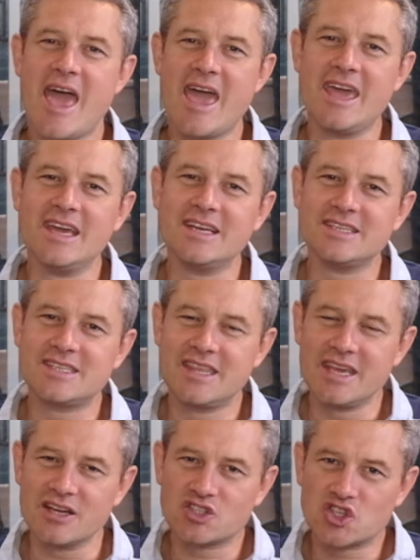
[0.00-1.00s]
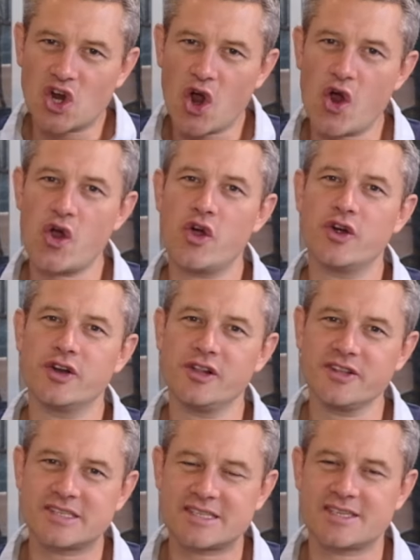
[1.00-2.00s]
is the
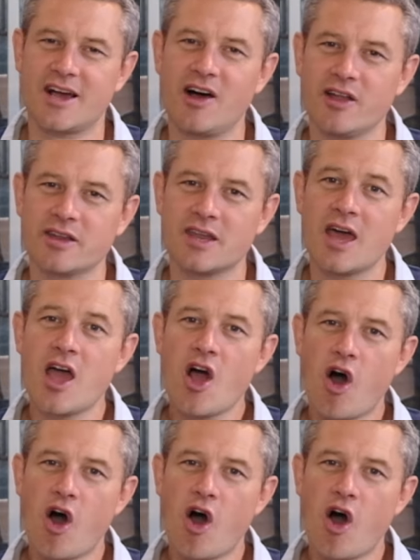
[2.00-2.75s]
eternal Son